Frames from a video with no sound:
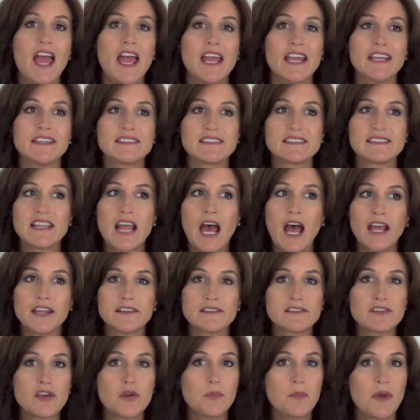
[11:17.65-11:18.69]
It's not
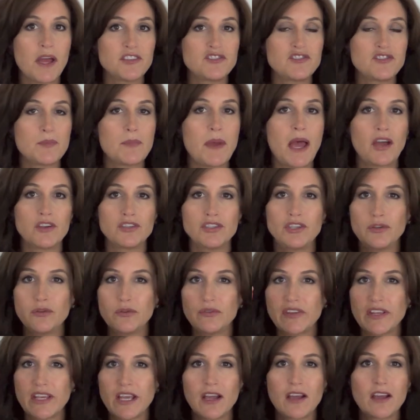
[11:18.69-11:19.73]
so much about
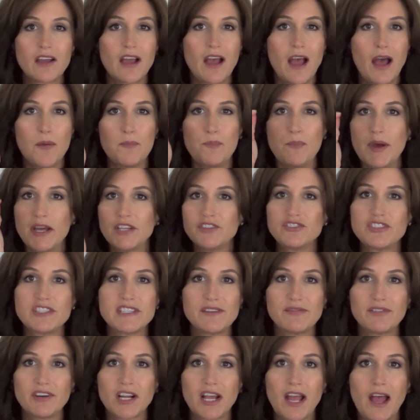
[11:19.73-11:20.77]
using a bunch of
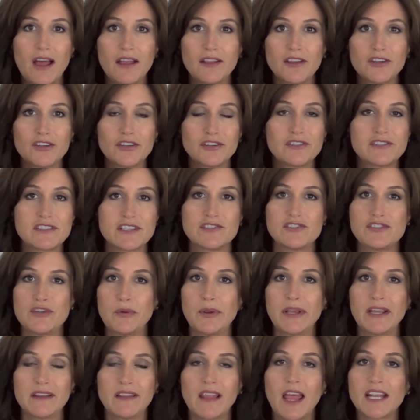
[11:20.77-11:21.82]
different colors and
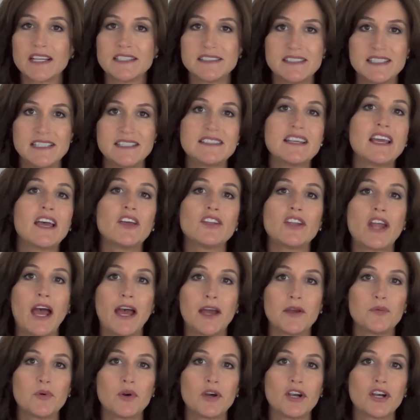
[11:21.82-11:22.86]
doing a lot of detailed
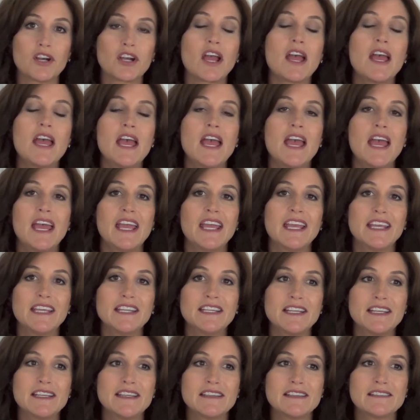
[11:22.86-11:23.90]
eye work.
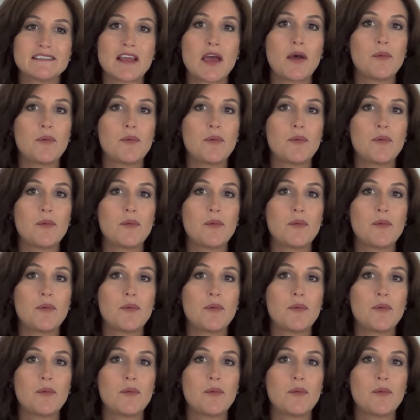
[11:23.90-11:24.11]
It is